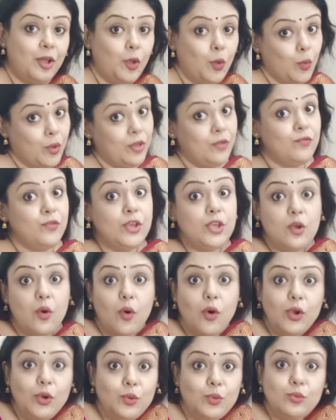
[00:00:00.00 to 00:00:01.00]
Okay, we
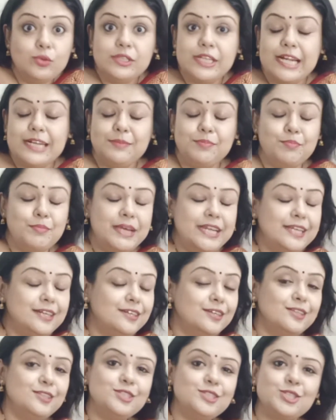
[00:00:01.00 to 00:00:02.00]
all know that
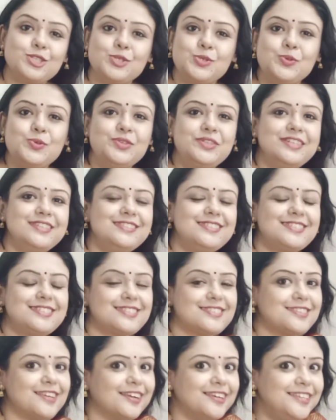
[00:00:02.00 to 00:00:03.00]
medical students
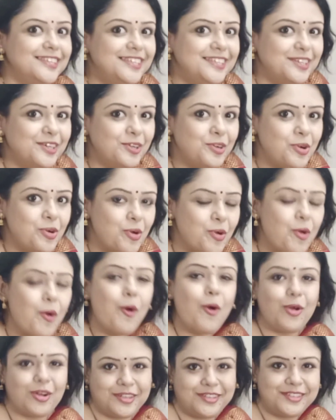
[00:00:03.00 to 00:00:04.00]
study a
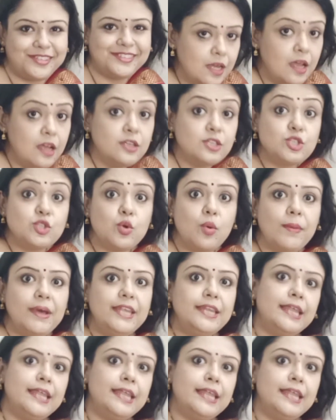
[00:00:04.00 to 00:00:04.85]
lot. So my